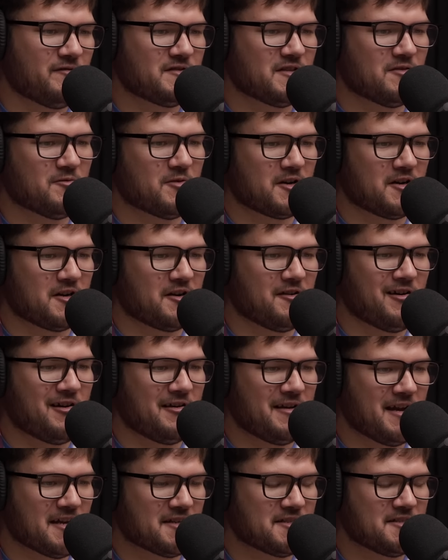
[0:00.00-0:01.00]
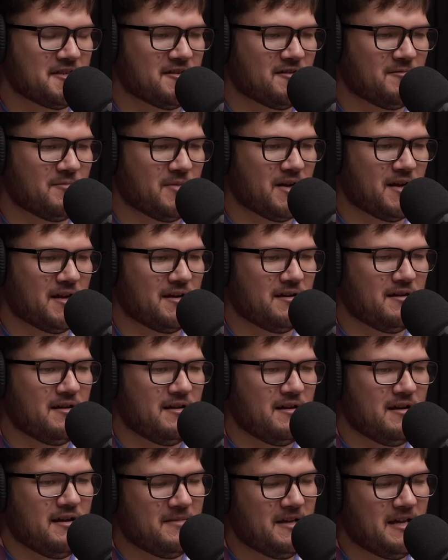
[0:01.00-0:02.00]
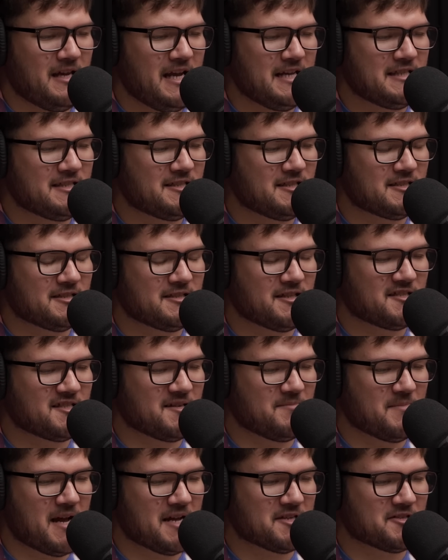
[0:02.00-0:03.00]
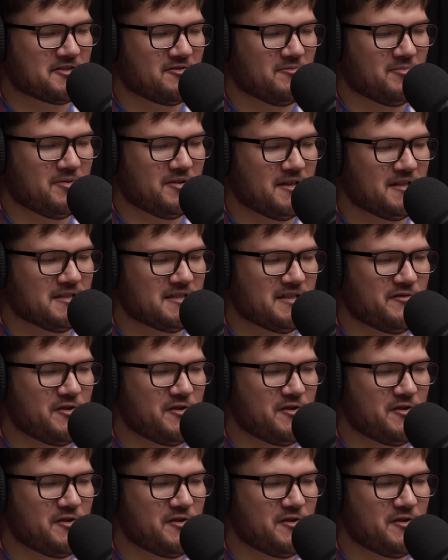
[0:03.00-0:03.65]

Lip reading: So we're gonna go out next year, but. It's just such a magical place.